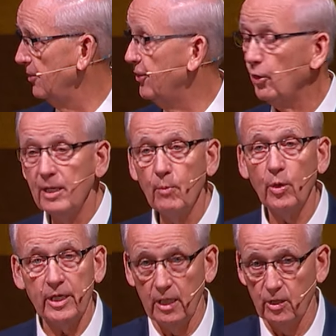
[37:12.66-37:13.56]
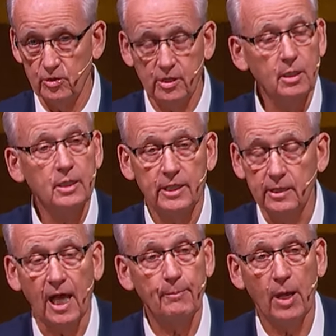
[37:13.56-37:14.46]
30 more years
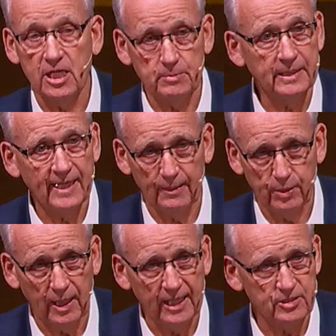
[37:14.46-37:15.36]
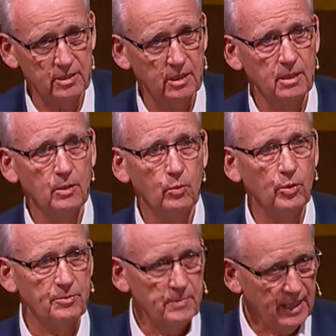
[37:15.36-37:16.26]
cannot possibly take place
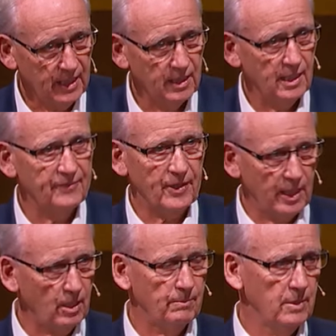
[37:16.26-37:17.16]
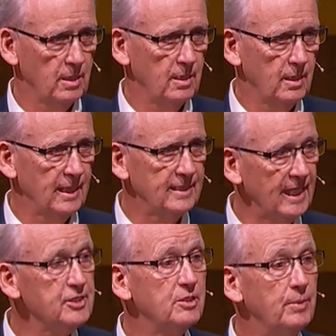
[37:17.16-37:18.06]
with me at the helm. It
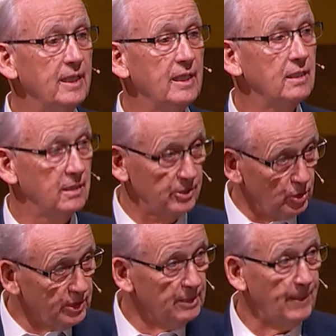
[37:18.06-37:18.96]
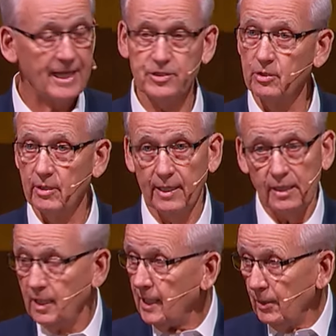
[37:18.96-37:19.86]
needs to be a new lead pastor
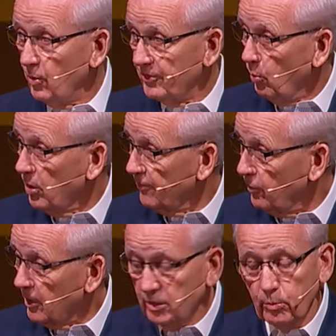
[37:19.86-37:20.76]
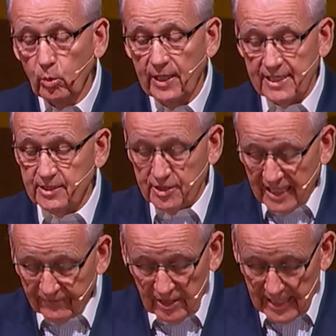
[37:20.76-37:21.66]
with the wonderful elder board as the
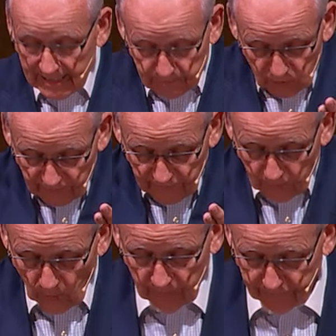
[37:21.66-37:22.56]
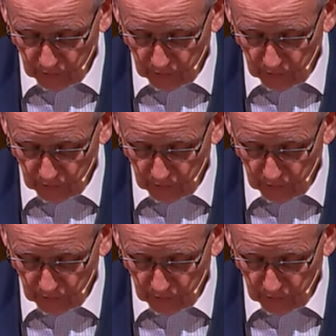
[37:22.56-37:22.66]
safety net moving forward for